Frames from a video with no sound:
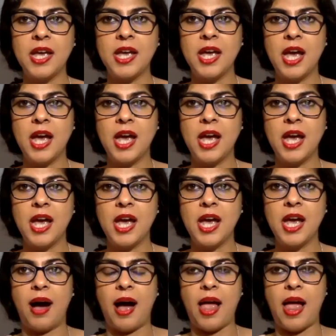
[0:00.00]

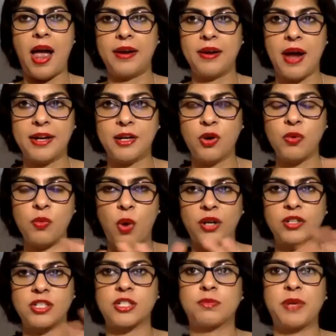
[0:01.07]
I don't want to
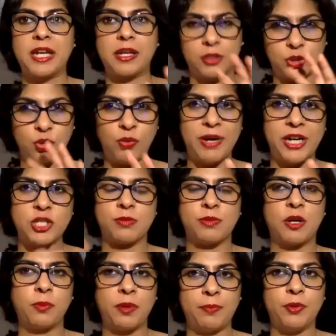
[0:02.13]
speak too much about
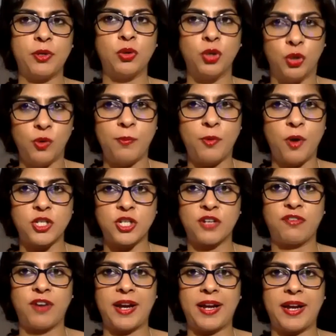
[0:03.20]
people who do project
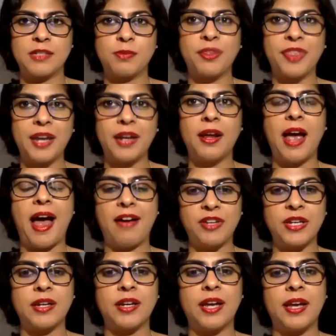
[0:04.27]
finance, but then having
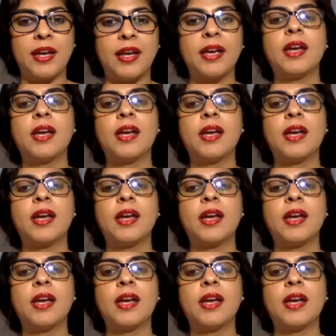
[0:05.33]
a